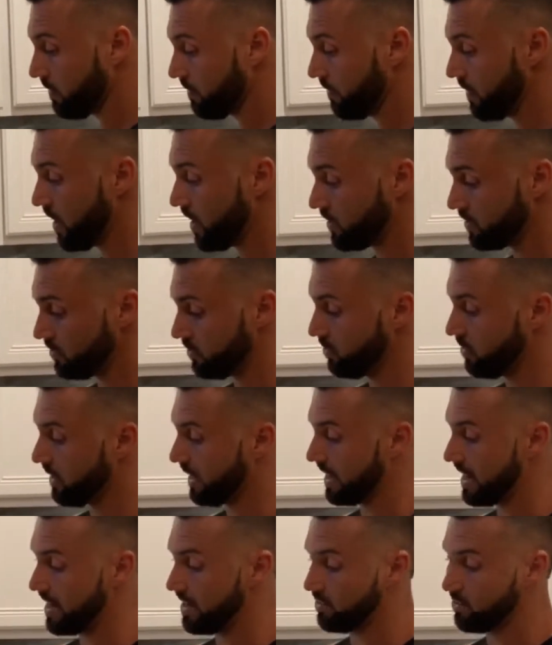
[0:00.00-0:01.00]
If not, you
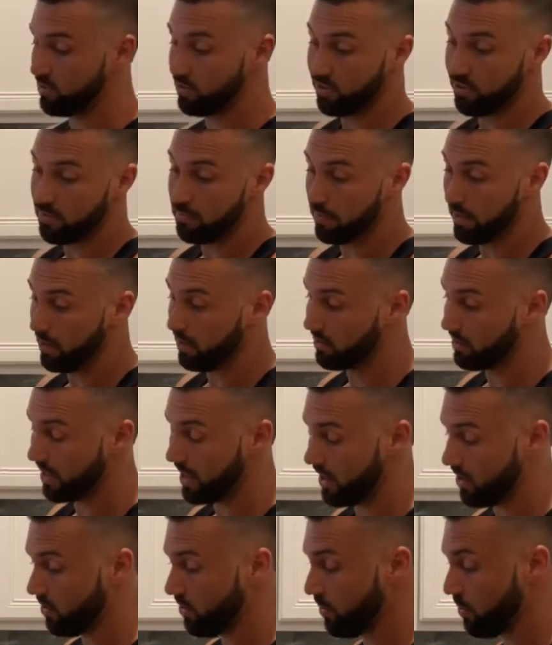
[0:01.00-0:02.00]
can add it to your meals
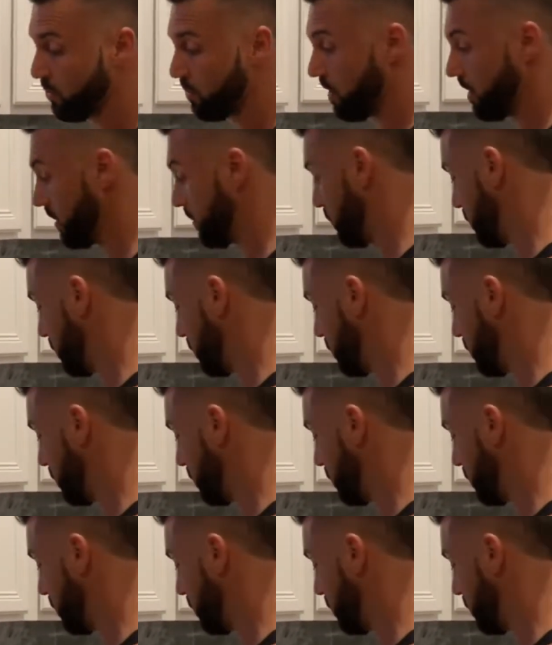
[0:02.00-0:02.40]
later on throughout the